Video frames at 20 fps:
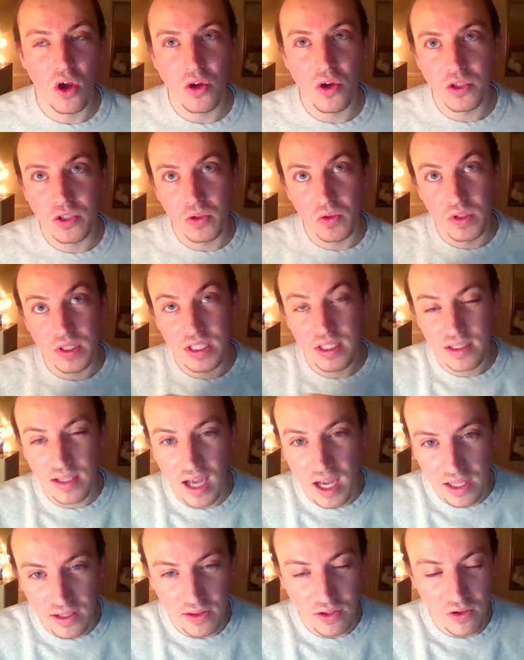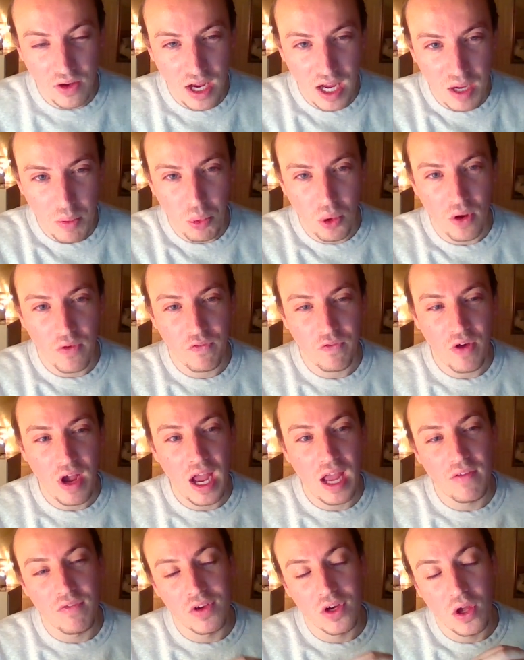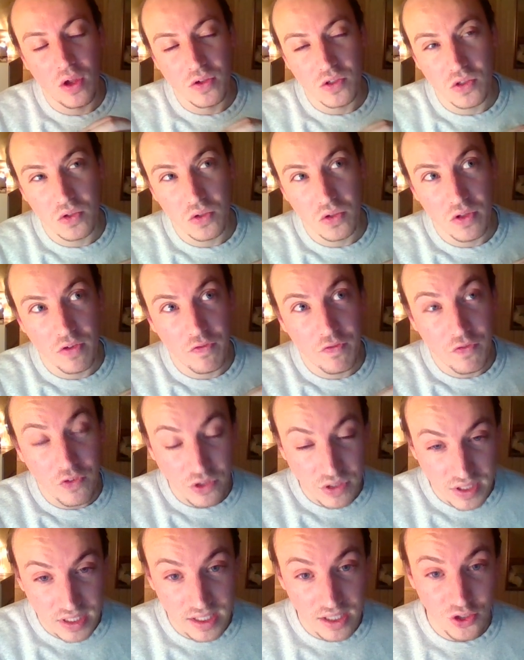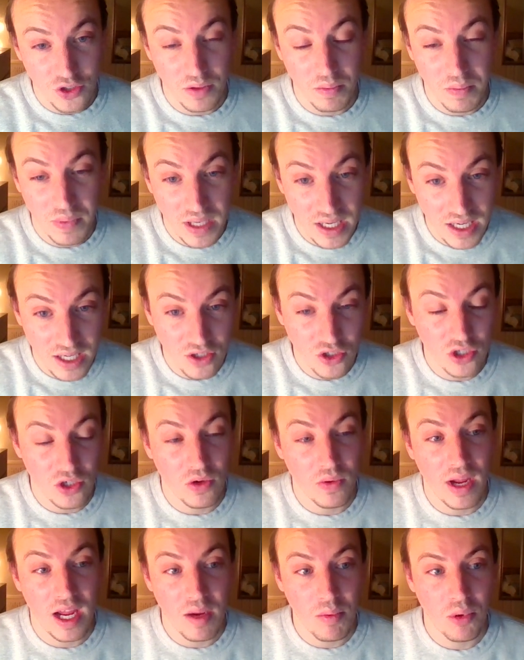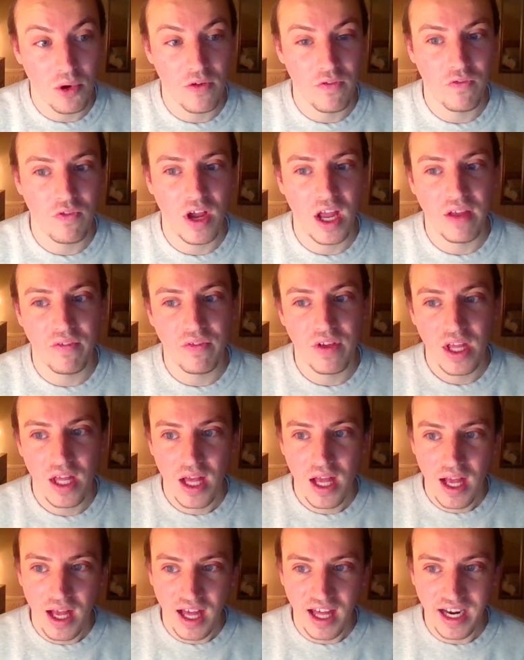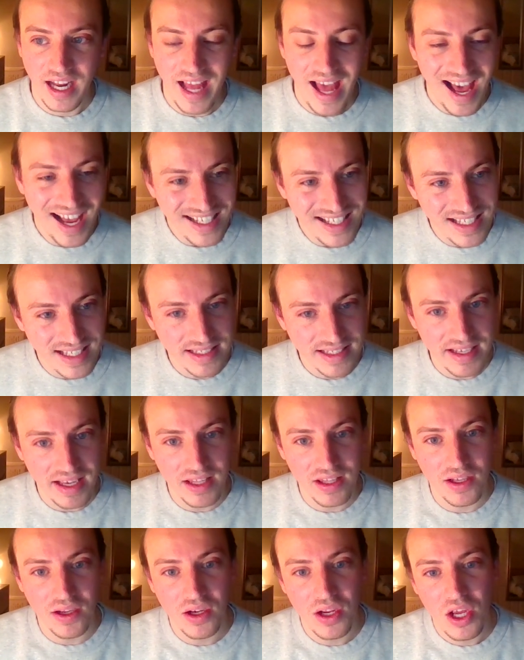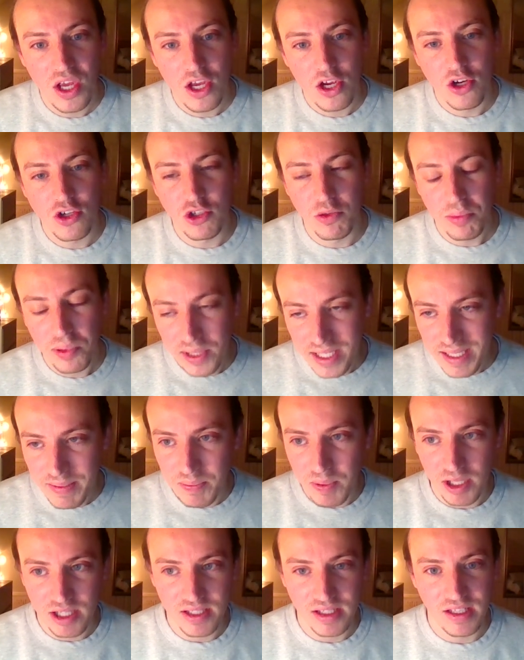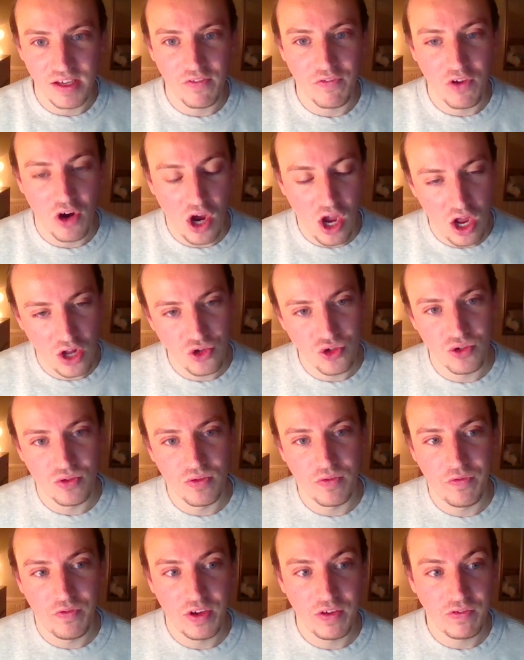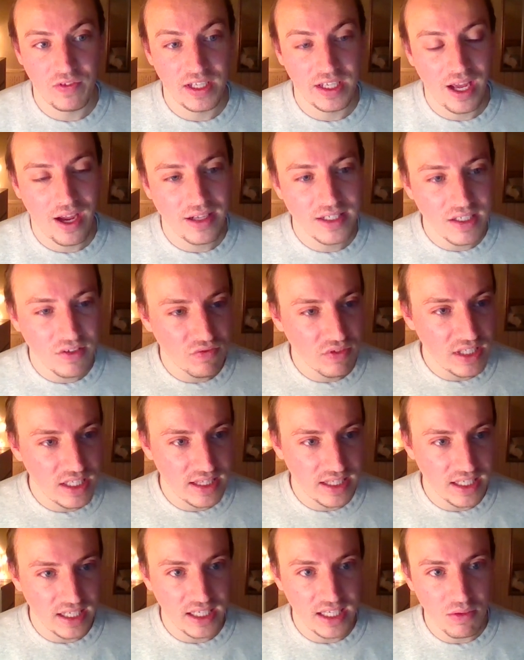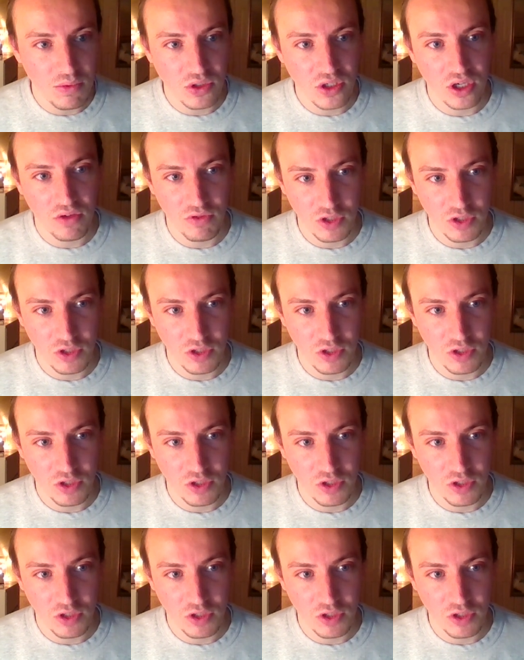also the Skyther 8.5, and also the first edition Pikachu 8.5. And I asked the seller, could you please bundle it for $150? Now, I didn't really think he was going